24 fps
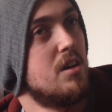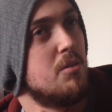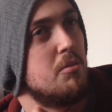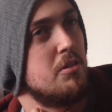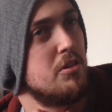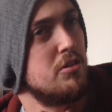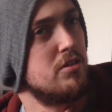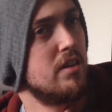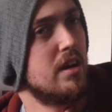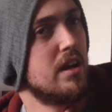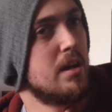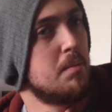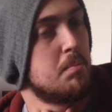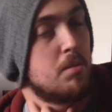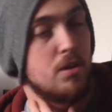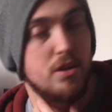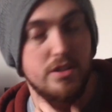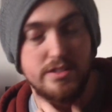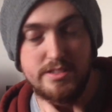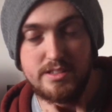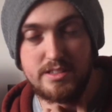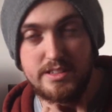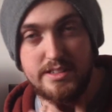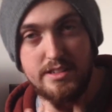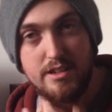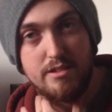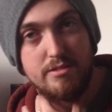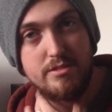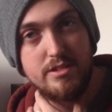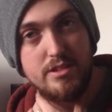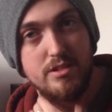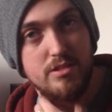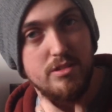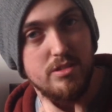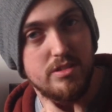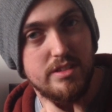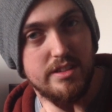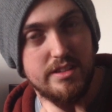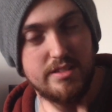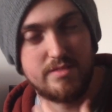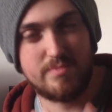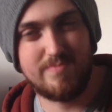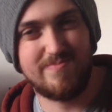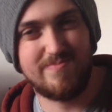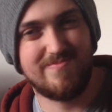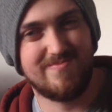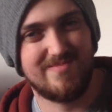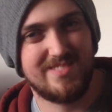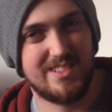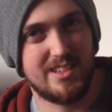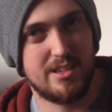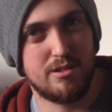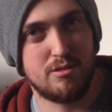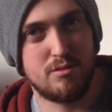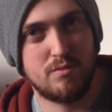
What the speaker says: which I personally don't use. You know,